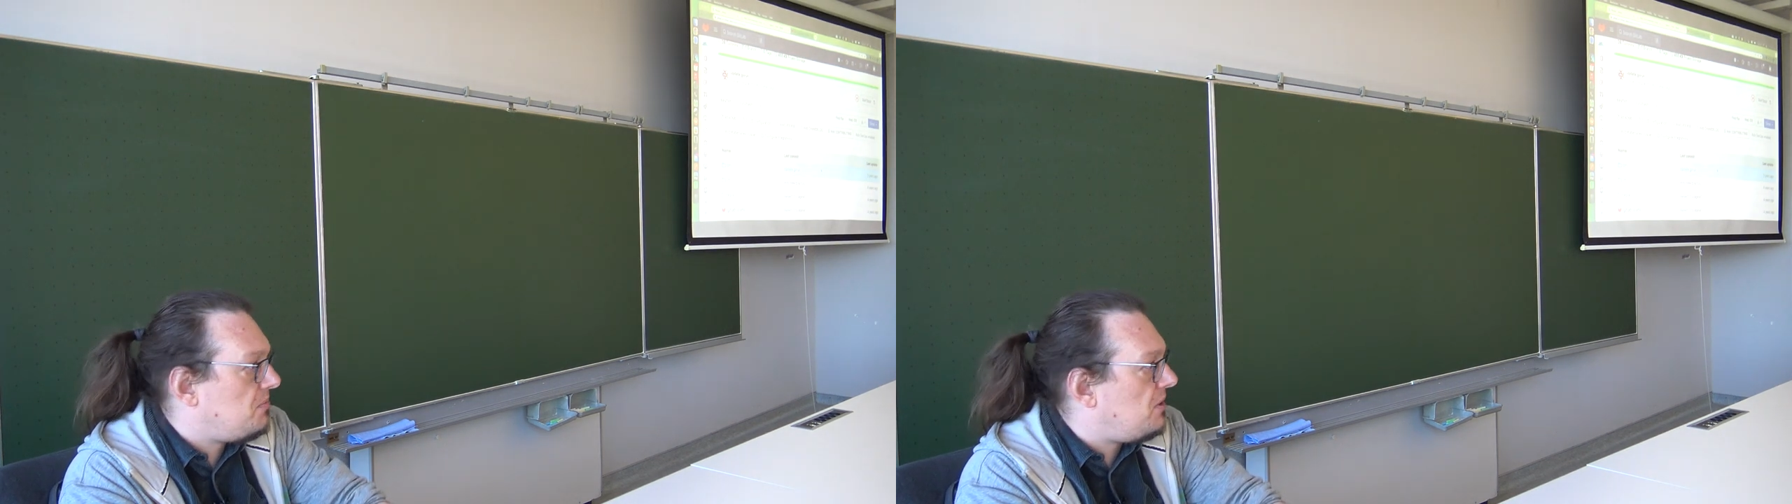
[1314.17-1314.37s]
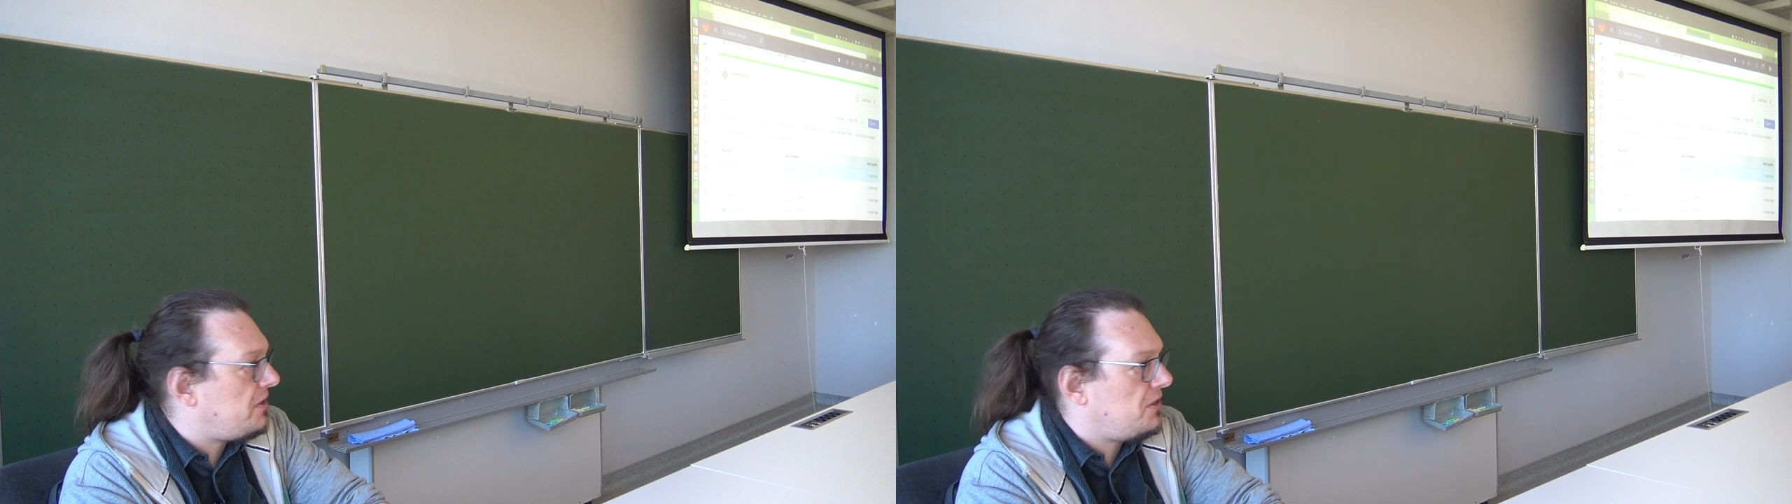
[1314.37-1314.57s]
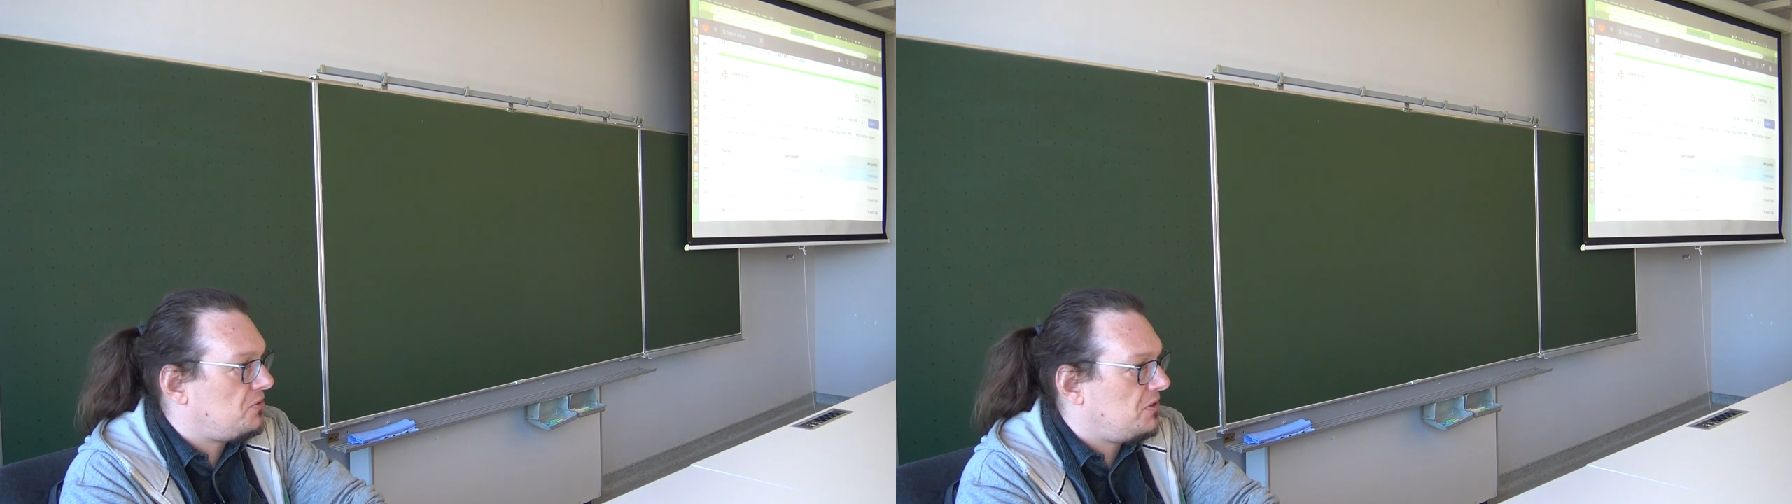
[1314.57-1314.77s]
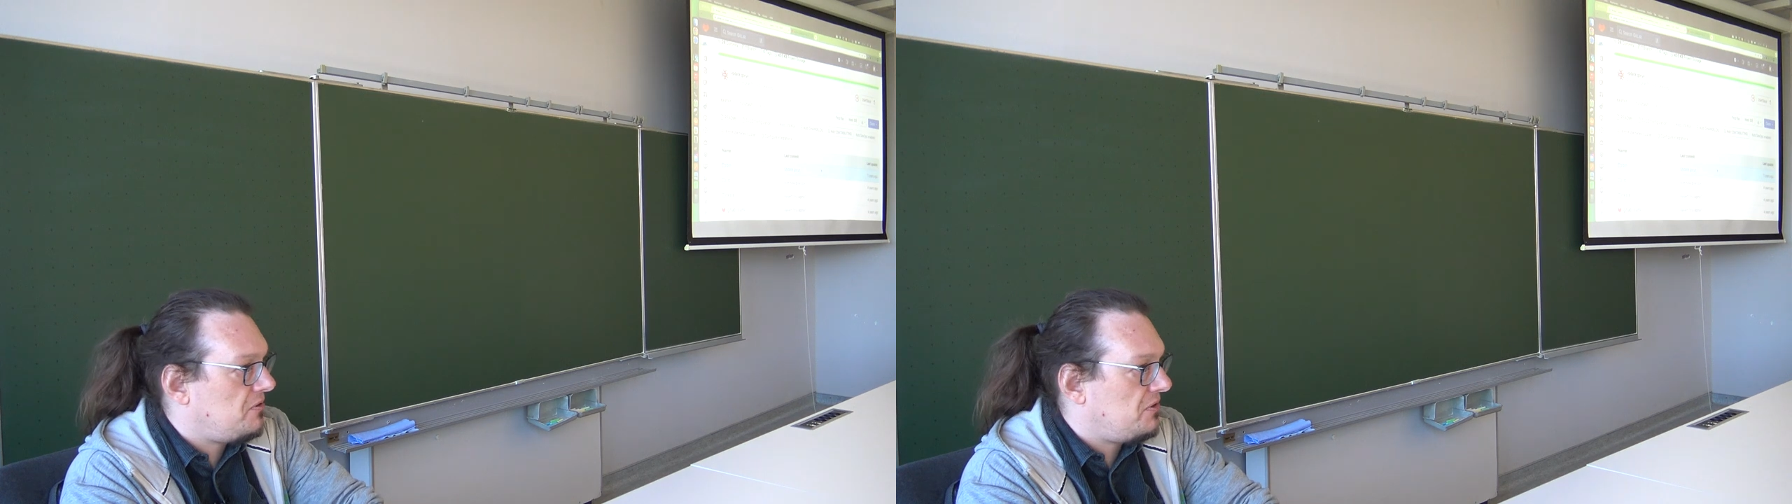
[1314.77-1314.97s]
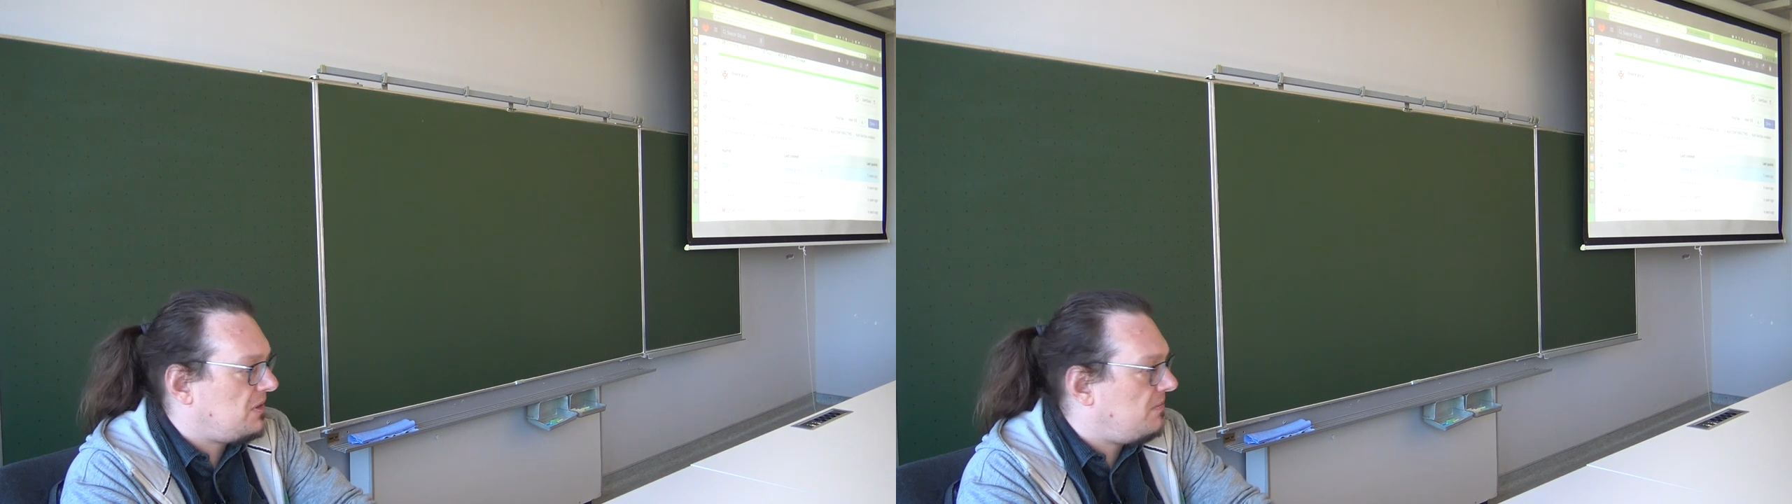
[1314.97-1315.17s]
plug into it
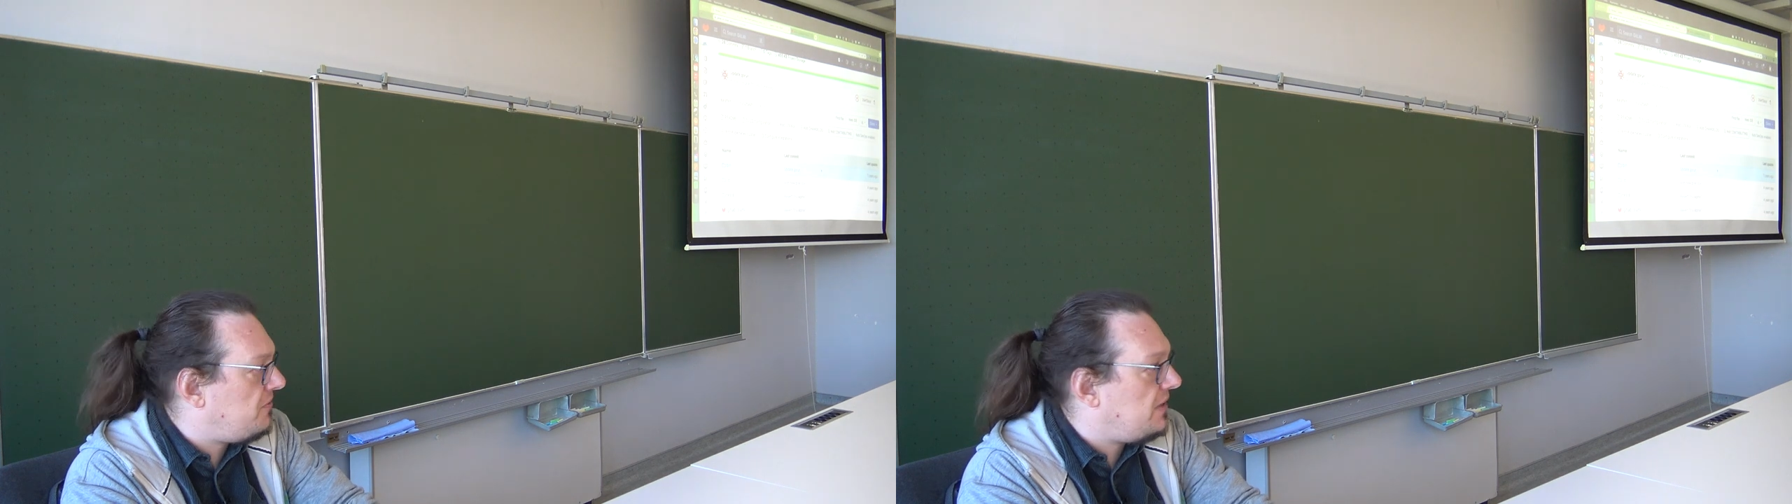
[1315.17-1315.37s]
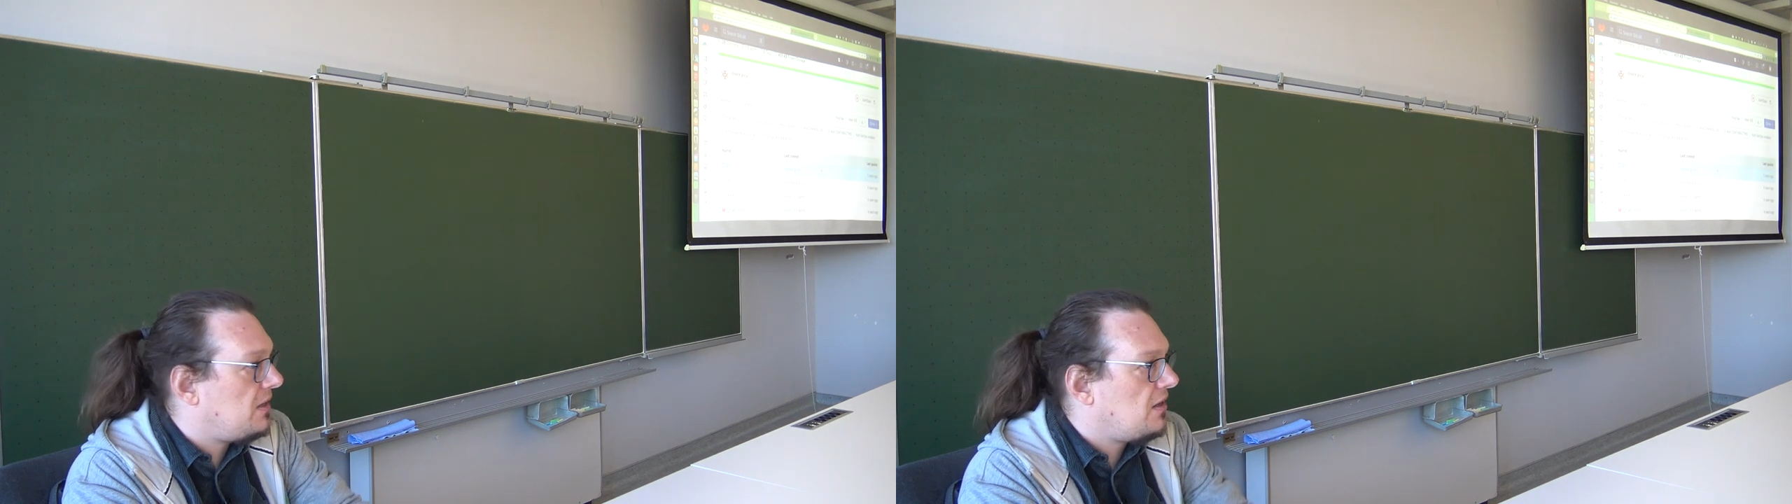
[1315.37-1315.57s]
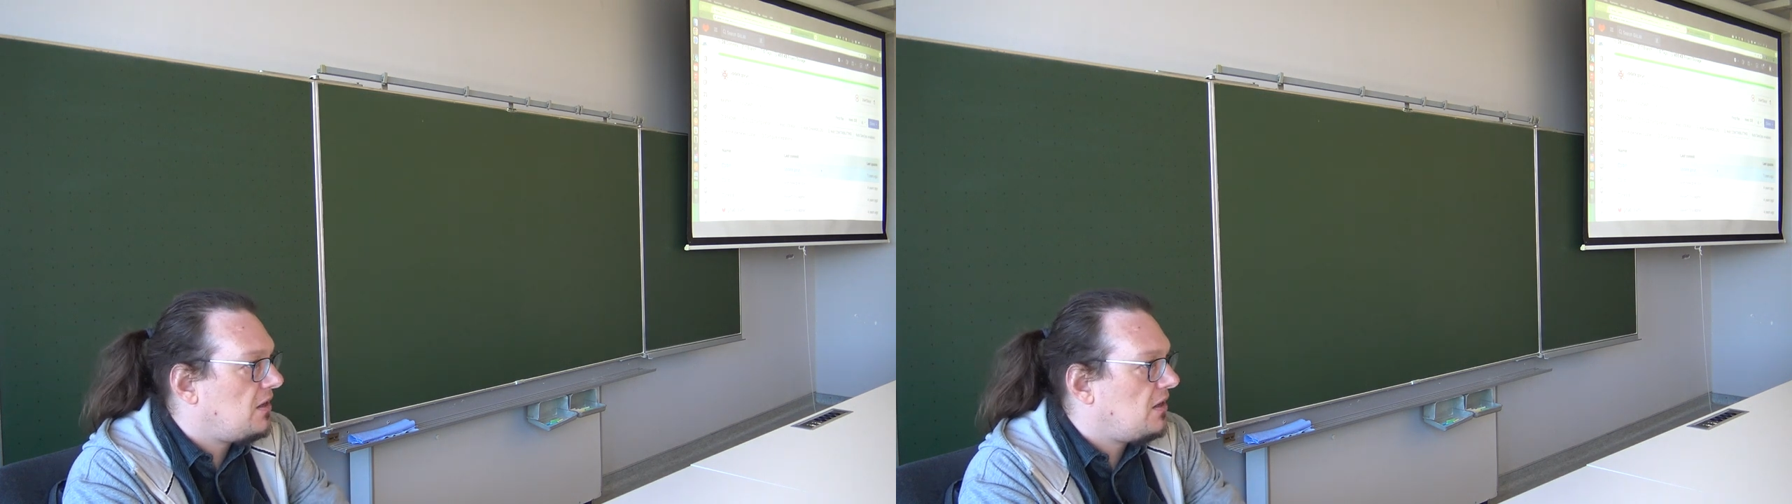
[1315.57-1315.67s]
or something.